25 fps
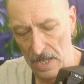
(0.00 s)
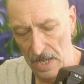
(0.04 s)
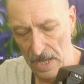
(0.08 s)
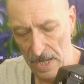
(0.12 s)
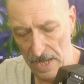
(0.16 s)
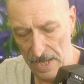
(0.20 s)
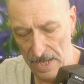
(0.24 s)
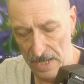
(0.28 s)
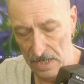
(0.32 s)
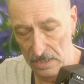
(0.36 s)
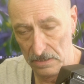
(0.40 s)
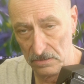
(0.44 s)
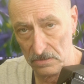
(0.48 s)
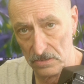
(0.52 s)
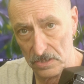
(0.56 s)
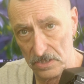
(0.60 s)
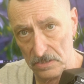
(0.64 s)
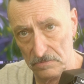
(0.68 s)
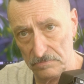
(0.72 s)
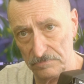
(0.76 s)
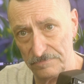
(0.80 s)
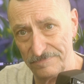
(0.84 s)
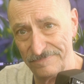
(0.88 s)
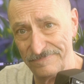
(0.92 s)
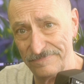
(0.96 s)
And
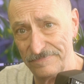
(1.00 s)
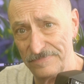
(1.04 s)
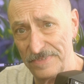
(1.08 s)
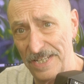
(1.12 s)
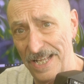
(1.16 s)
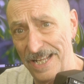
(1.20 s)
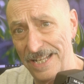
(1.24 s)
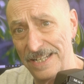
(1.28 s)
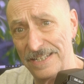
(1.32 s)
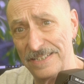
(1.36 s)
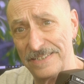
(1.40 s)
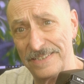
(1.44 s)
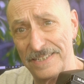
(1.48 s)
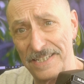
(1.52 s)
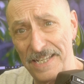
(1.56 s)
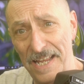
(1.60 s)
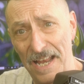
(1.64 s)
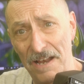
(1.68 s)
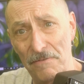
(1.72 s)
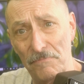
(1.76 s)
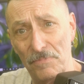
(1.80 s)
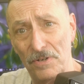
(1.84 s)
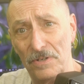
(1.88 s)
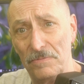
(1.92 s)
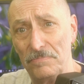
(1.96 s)
the
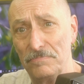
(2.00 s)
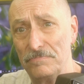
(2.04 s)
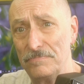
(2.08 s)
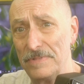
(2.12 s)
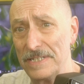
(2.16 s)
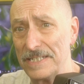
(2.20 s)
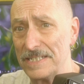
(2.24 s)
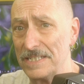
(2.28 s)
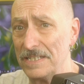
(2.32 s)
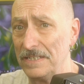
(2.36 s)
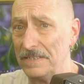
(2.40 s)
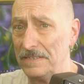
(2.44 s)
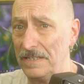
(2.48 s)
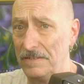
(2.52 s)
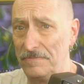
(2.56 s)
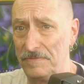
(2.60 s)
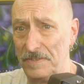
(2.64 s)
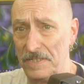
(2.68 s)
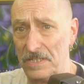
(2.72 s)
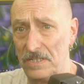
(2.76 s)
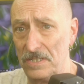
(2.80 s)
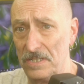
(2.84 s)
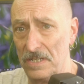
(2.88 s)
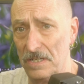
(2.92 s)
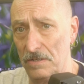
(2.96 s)
camera makes a
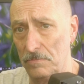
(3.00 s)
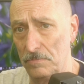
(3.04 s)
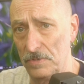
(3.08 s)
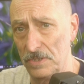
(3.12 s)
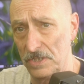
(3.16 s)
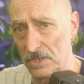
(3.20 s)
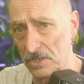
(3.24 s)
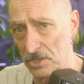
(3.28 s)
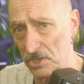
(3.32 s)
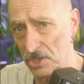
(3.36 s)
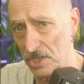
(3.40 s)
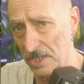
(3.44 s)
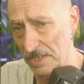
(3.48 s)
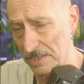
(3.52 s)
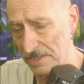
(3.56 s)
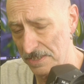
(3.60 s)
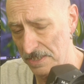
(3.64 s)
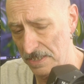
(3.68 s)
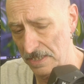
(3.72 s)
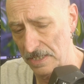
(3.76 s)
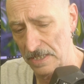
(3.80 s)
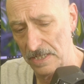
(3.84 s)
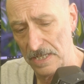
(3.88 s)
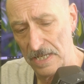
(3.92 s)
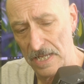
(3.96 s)
lovely sound with its
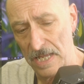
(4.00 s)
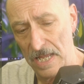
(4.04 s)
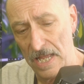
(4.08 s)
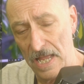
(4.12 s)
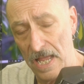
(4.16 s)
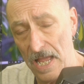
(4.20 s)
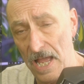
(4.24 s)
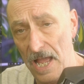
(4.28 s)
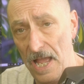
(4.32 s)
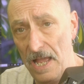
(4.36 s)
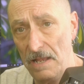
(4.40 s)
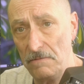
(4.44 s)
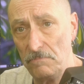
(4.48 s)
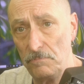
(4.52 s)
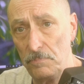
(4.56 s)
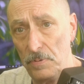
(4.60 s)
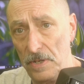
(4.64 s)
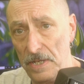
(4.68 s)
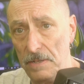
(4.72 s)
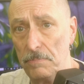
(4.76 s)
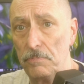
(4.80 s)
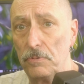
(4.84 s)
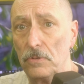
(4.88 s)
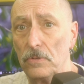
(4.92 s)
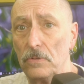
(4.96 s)
shutter, and
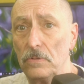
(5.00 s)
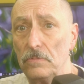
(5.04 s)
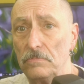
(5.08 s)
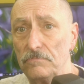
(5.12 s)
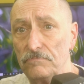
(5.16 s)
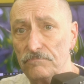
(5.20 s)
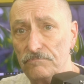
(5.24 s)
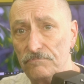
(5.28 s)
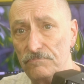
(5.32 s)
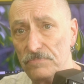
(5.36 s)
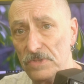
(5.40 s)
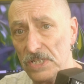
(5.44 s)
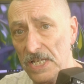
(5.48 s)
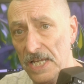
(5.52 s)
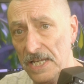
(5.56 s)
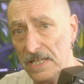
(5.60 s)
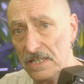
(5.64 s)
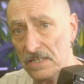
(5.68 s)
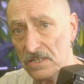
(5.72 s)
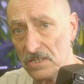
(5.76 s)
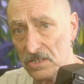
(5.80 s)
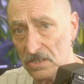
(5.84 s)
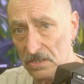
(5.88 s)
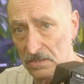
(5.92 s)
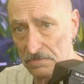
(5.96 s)
people
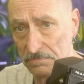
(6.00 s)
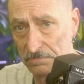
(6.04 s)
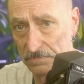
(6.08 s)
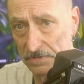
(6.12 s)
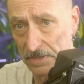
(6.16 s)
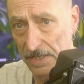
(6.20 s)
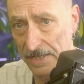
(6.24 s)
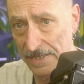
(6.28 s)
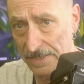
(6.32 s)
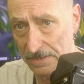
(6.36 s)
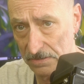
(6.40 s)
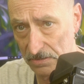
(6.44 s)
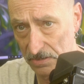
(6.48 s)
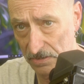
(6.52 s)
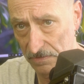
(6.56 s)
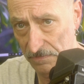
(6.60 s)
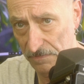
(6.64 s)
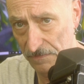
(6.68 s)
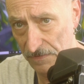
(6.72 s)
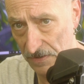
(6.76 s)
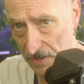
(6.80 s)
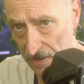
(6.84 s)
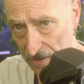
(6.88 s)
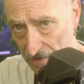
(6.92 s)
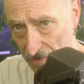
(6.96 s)
tend to like to
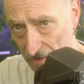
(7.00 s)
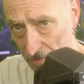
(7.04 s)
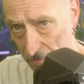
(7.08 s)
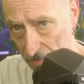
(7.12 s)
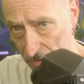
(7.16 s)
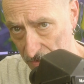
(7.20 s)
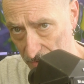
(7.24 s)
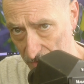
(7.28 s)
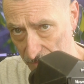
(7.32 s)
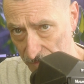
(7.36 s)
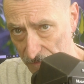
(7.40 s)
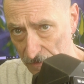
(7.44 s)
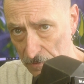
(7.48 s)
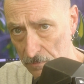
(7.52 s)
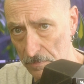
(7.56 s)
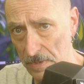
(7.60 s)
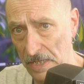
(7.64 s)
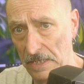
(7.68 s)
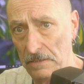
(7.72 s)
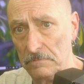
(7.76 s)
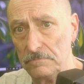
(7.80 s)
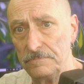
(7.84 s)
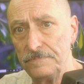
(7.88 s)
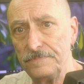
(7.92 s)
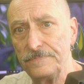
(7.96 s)
fire it with no film
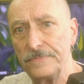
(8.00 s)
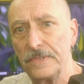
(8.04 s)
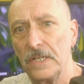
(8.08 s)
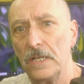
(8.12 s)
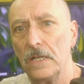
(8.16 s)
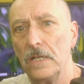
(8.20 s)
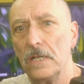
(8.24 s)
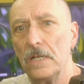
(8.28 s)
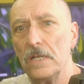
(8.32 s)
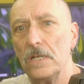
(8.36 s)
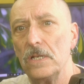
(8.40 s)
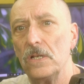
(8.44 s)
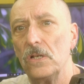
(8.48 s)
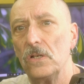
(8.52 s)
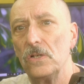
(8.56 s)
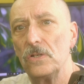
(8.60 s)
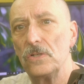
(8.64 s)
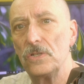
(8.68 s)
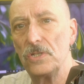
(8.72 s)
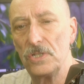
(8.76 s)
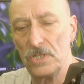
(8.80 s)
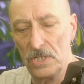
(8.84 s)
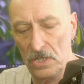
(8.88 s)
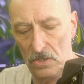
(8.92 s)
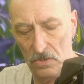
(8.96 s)
in.
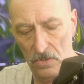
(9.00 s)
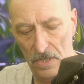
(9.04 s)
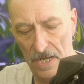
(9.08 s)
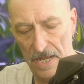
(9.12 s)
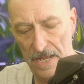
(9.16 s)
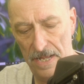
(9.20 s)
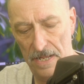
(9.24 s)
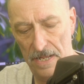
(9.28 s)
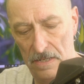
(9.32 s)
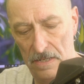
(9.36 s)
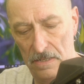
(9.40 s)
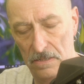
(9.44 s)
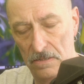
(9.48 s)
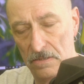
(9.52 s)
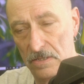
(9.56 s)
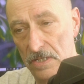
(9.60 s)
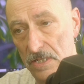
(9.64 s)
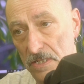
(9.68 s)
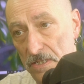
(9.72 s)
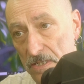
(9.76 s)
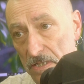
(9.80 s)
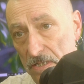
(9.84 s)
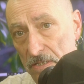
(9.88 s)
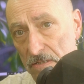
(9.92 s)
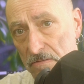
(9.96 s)
So
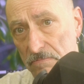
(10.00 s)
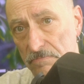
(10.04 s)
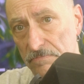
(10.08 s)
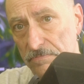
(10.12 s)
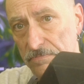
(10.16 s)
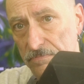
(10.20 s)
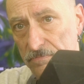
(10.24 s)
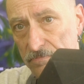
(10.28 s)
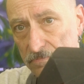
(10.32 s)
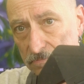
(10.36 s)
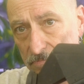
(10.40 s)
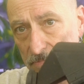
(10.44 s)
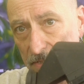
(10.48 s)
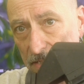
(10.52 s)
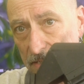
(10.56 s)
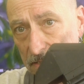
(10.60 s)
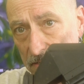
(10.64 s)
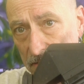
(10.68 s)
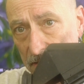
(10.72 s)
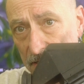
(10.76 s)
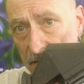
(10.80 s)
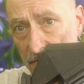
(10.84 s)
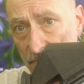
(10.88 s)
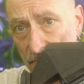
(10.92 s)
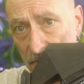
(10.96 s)
this little
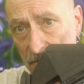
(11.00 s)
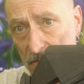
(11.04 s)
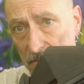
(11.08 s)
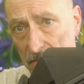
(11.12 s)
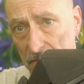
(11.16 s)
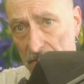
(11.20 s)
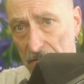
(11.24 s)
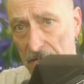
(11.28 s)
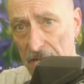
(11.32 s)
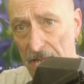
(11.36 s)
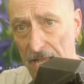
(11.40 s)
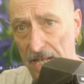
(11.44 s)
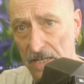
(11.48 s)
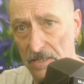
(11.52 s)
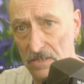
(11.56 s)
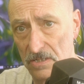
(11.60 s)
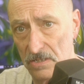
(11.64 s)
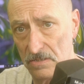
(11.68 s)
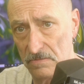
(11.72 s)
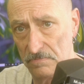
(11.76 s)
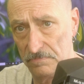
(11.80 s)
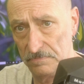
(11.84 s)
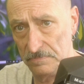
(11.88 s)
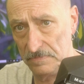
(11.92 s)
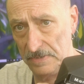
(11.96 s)
lever
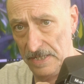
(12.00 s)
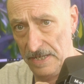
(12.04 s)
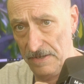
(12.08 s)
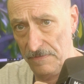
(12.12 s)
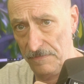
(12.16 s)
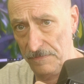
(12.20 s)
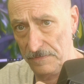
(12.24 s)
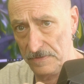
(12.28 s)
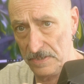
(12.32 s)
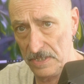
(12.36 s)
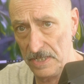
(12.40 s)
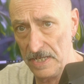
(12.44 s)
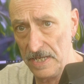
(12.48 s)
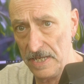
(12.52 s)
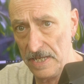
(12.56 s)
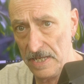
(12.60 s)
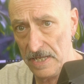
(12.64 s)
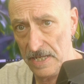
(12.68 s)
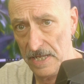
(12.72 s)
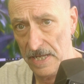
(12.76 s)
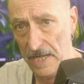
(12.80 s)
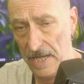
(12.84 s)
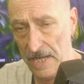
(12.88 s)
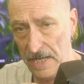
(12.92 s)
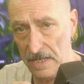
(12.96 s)
gets left
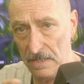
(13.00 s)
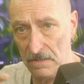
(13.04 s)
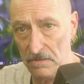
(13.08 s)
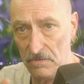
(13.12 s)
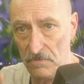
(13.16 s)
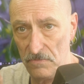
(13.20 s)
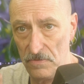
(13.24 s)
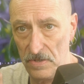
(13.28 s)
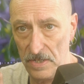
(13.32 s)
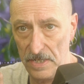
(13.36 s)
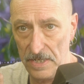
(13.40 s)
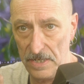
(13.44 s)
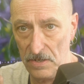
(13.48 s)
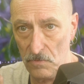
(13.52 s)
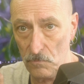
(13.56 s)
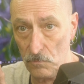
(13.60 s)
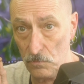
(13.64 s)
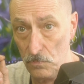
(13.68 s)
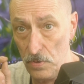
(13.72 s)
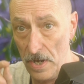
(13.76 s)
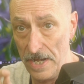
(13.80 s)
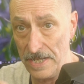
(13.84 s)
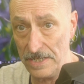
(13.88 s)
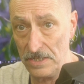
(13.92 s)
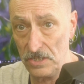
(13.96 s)
in the
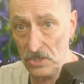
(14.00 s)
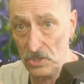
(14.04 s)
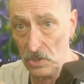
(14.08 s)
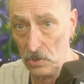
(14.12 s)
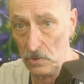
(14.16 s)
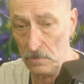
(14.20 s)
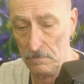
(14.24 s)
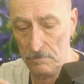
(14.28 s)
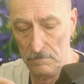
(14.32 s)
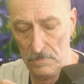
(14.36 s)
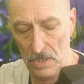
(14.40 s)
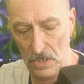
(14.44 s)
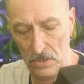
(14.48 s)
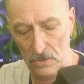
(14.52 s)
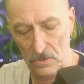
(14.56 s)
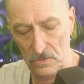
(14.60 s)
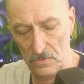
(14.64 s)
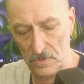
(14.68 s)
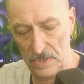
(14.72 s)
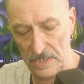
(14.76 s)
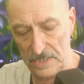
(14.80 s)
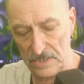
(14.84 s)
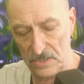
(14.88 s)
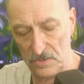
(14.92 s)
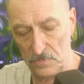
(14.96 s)
red dot mode,
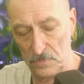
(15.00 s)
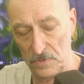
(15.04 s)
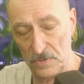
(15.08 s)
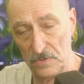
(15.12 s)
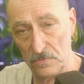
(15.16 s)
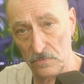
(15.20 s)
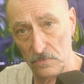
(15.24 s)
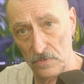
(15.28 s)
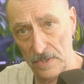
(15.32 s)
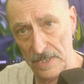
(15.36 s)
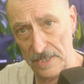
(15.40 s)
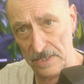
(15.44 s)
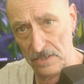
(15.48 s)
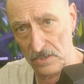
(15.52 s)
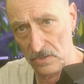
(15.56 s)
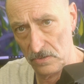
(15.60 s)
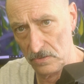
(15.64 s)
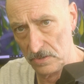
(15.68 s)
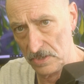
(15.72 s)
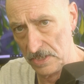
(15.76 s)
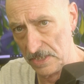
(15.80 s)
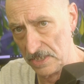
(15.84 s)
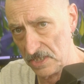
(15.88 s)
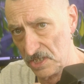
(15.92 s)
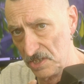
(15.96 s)
that's with the red
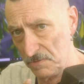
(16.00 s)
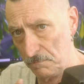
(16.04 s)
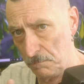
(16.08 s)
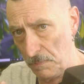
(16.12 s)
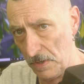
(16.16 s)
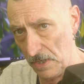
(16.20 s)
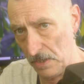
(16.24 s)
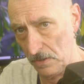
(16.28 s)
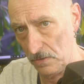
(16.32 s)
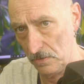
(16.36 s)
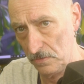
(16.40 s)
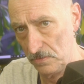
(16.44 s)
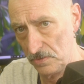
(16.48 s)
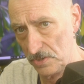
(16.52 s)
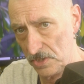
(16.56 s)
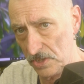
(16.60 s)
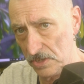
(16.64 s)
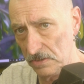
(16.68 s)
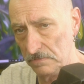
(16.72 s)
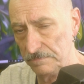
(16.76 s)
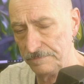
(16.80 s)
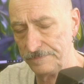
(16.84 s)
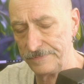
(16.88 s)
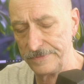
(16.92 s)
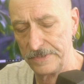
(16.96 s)
dot
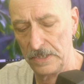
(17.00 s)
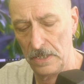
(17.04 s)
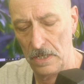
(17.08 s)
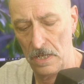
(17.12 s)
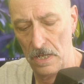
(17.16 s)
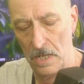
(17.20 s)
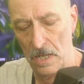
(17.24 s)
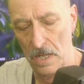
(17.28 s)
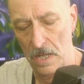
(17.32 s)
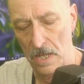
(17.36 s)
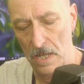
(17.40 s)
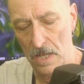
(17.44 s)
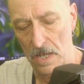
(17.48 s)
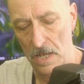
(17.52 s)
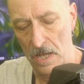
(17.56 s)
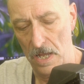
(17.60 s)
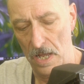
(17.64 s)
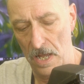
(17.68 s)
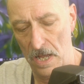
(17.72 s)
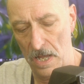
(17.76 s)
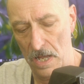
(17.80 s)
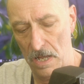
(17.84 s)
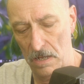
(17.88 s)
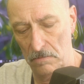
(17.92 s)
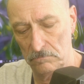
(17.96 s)
exposed,
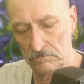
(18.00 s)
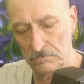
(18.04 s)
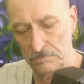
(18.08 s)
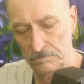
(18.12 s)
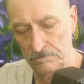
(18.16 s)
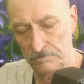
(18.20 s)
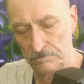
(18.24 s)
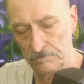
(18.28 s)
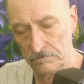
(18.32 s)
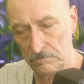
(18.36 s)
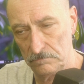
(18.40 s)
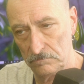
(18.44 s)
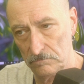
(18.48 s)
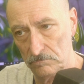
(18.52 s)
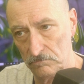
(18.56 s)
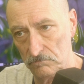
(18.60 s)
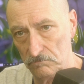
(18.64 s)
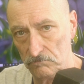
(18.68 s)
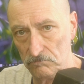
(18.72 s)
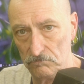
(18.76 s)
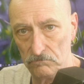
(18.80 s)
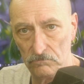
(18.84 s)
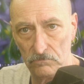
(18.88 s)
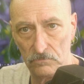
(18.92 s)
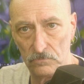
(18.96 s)

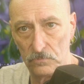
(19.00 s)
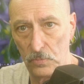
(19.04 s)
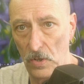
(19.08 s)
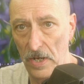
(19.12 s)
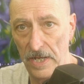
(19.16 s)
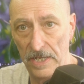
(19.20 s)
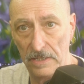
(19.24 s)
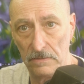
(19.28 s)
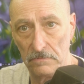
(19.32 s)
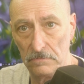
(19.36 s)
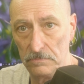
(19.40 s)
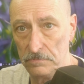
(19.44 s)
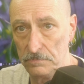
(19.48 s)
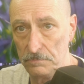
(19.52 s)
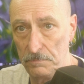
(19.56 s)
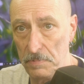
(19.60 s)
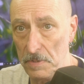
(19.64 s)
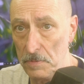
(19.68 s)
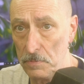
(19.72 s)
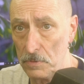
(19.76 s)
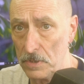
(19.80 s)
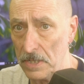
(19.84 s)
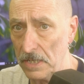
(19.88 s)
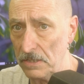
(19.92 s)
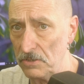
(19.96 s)
when
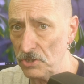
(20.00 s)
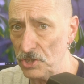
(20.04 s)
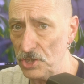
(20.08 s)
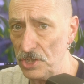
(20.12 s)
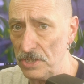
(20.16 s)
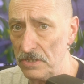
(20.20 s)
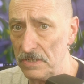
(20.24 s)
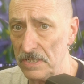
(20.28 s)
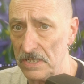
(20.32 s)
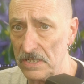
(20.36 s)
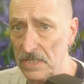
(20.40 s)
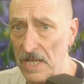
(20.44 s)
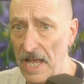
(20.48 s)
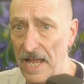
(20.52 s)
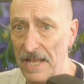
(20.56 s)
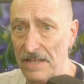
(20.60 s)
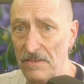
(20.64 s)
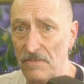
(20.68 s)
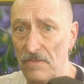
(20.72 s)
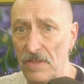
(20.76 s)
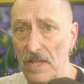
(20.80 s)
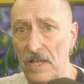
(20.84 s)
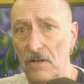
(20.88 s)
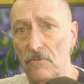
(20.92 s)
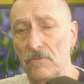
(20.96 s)
people go to shoot it,
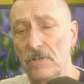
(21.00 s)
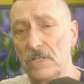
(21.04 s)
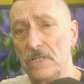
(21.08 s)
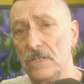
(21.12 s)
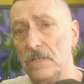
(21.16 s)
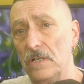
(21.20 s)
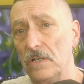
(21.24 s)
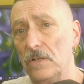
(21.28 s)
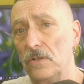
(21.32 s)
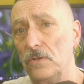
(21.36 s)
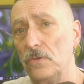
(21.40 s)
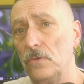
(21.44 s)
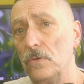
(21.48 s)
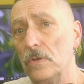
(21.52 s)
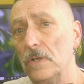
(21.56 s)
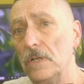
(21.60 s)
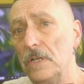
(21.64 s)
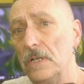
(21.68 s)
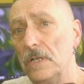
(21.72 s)
and there is no